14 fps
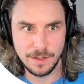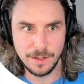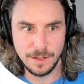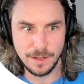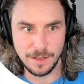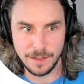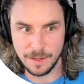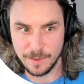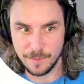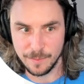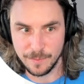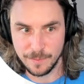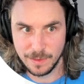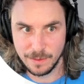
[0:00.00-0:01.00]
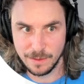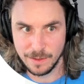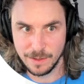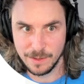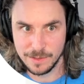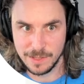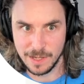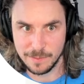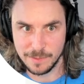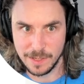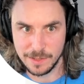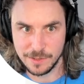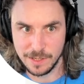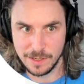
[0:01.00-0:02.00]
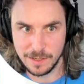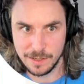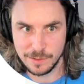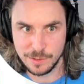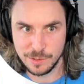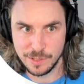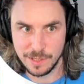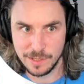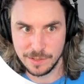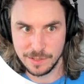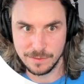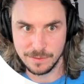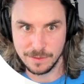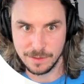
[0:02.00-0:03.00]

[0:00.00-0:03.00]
Here's the app.js changes.